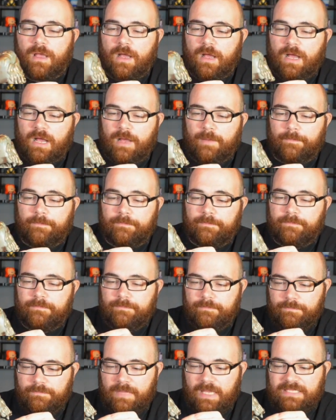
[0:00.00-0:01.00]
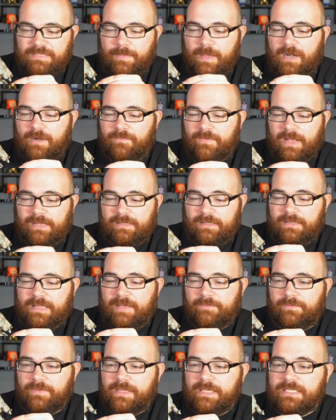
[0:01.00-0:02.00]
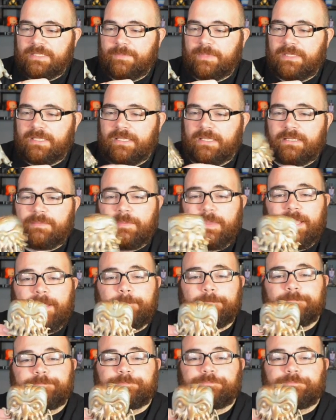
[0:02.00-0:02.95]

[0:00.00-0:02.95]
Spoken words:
As a matter of fact, it definitely is the Petina paint.